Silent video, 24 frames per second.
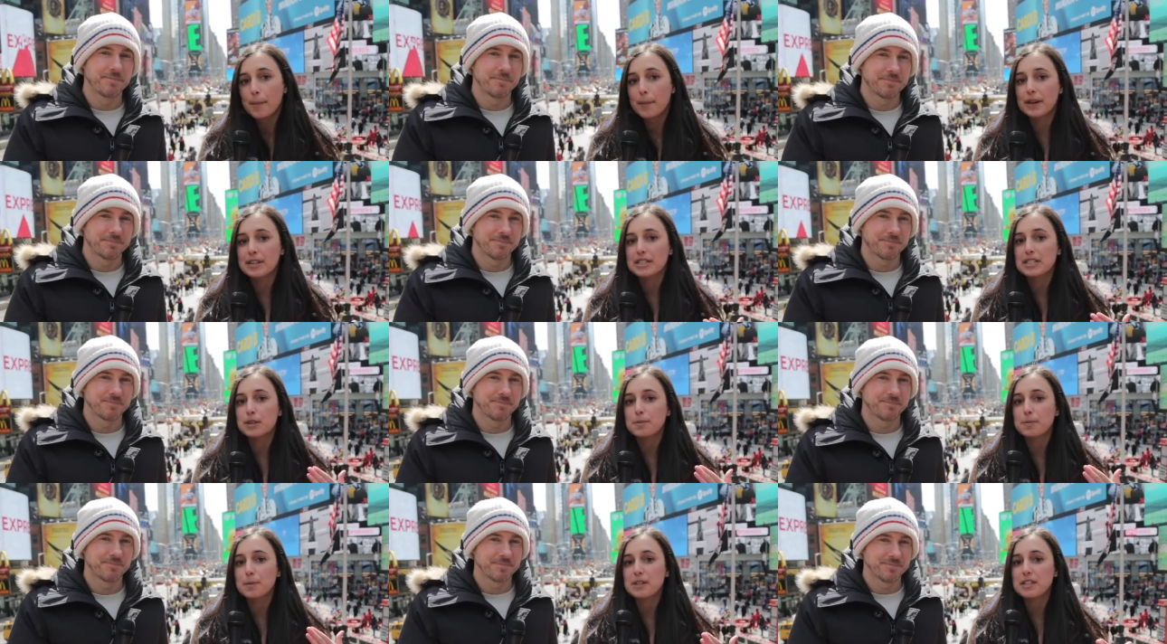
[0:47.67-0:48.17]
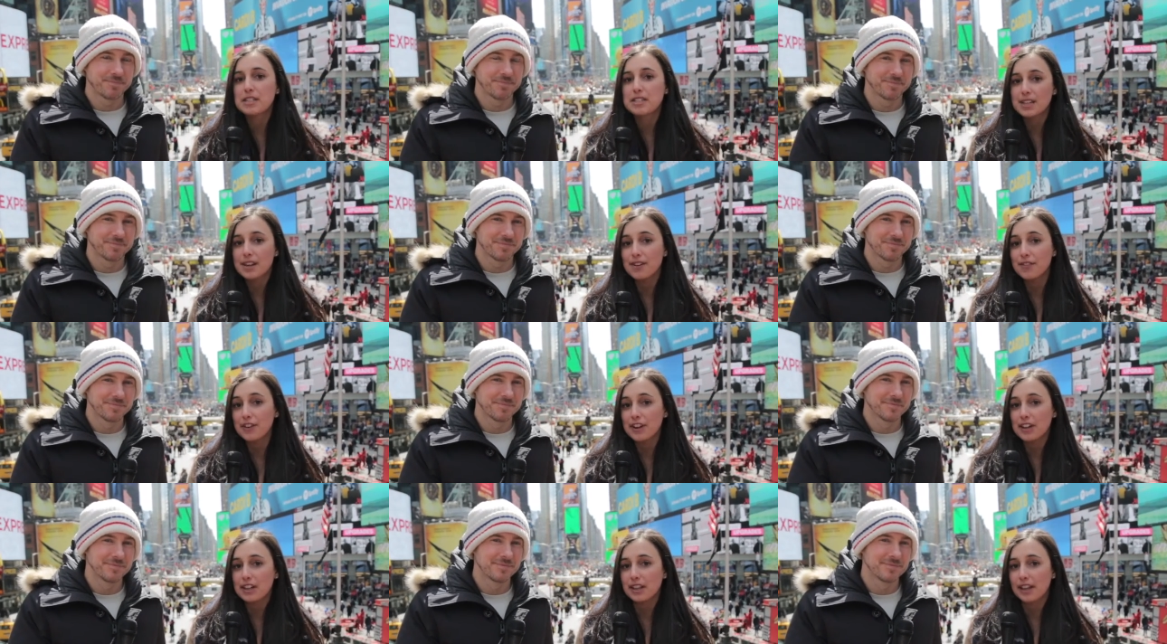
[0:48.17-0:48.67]
Speaker 1: But
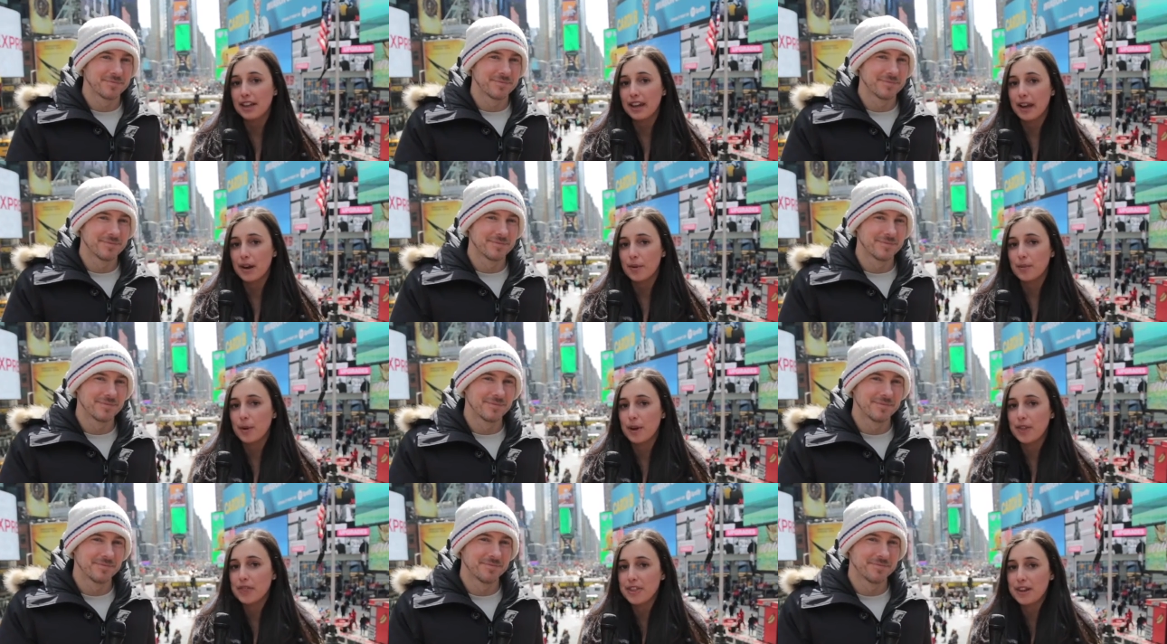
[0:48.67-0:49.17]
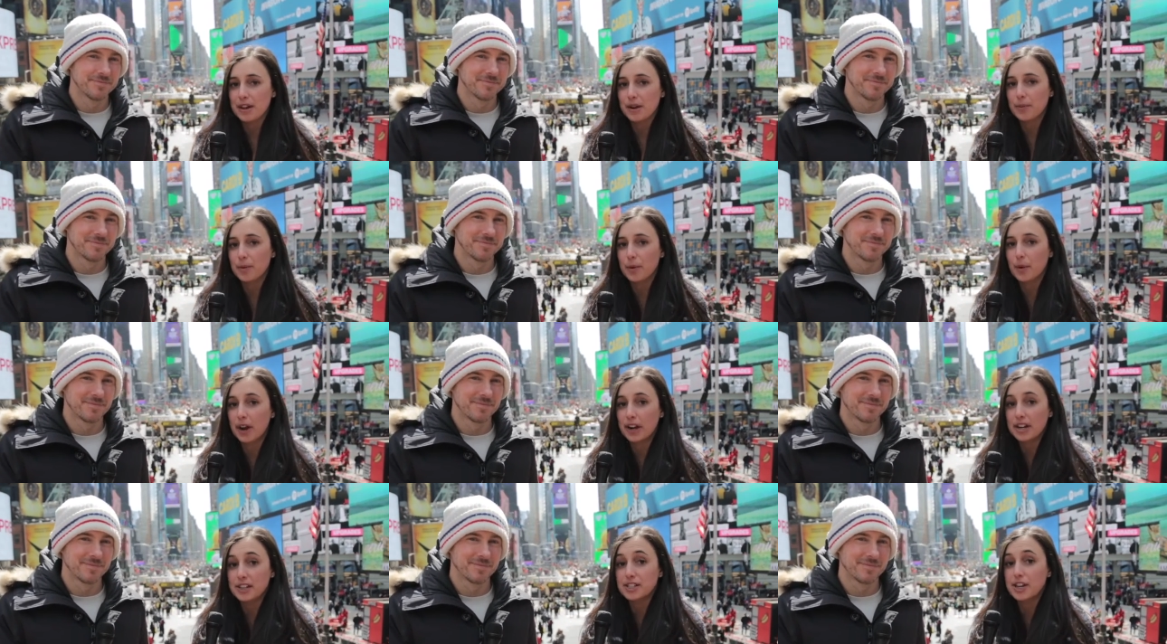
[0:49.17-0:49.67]
specifically, one thing
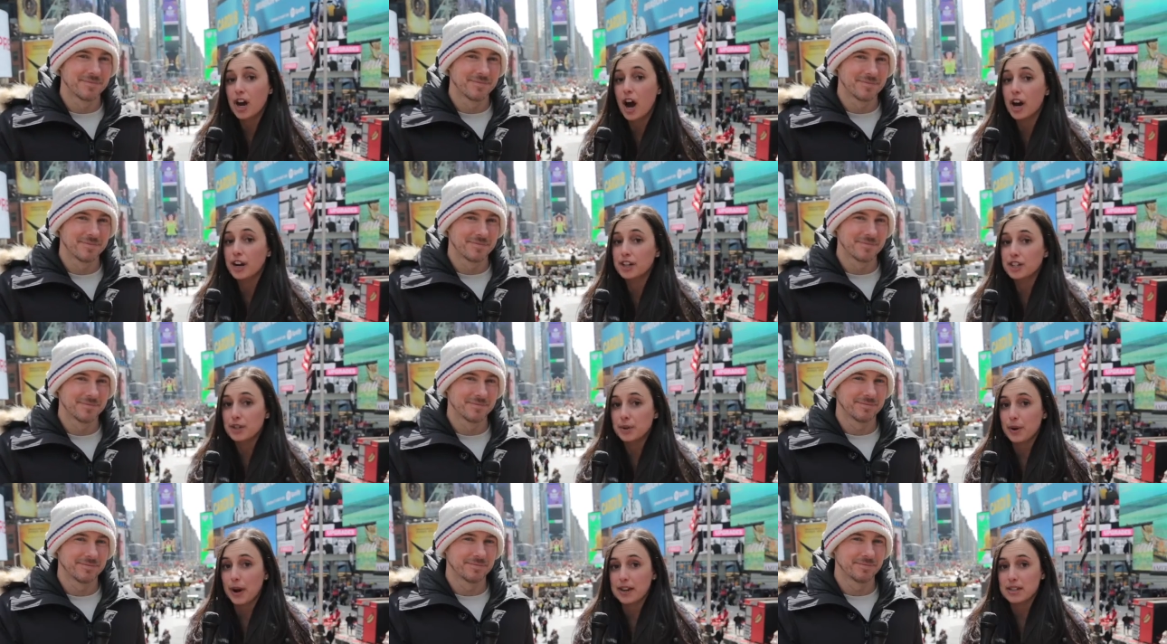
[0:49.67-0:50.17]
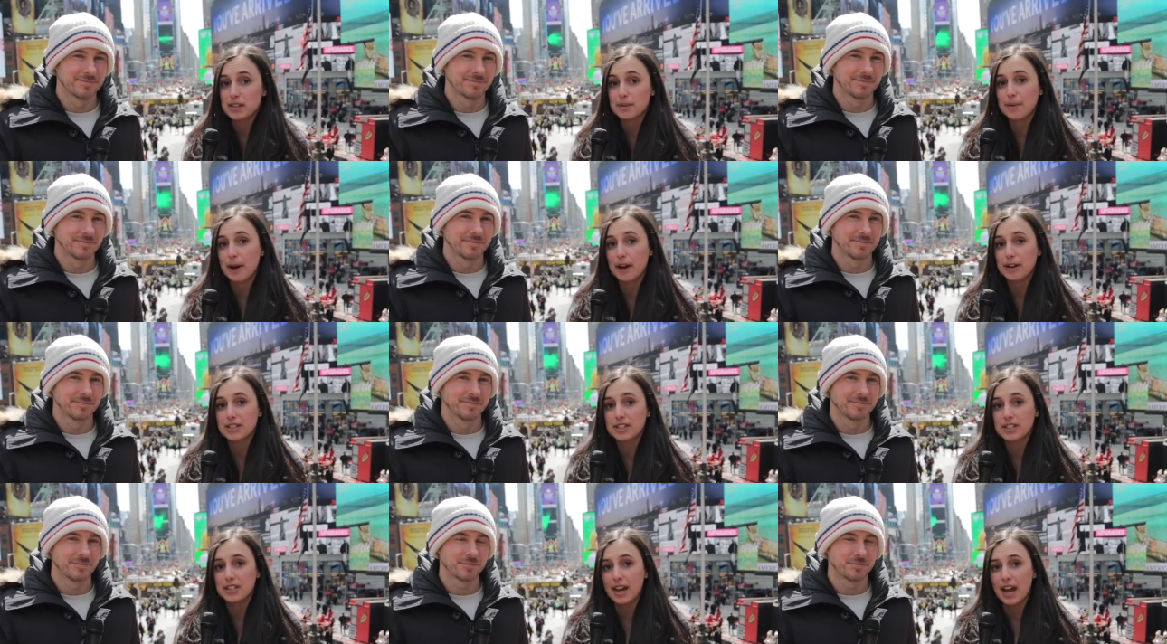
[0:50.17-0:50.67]
we want to talk to you guys
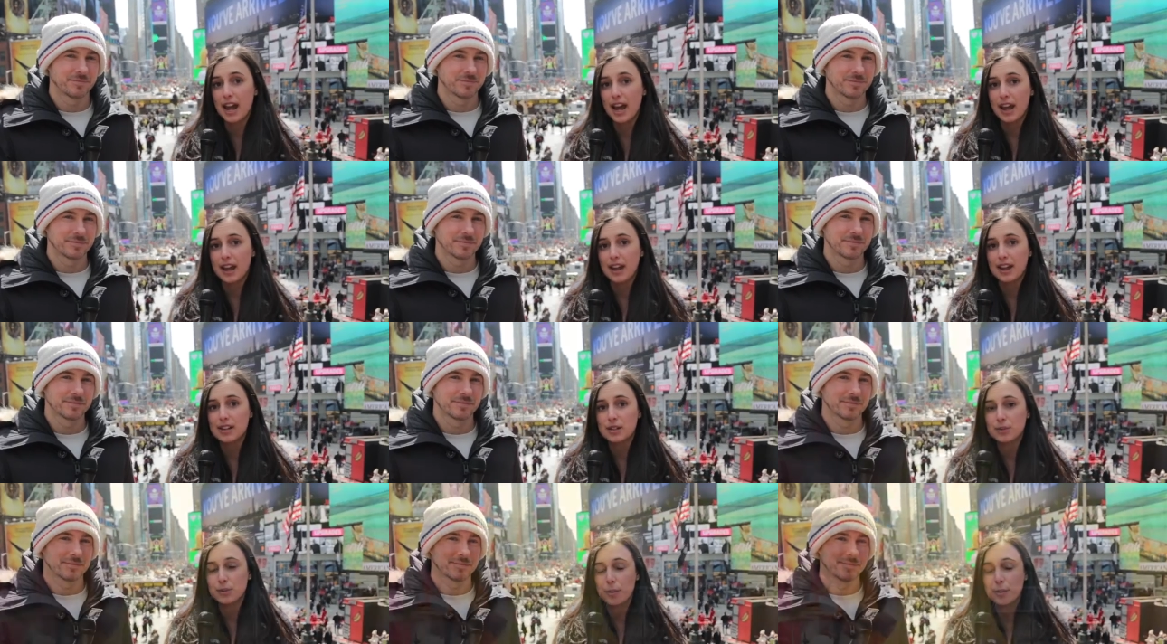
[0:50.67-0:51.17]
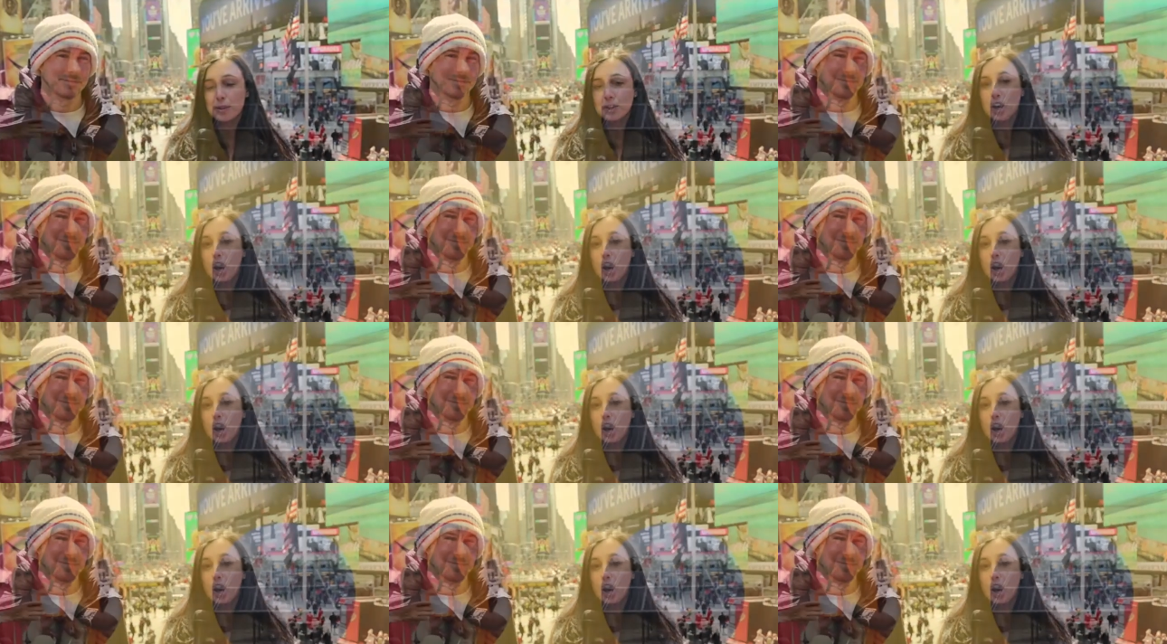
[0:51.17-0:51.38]
about today is what we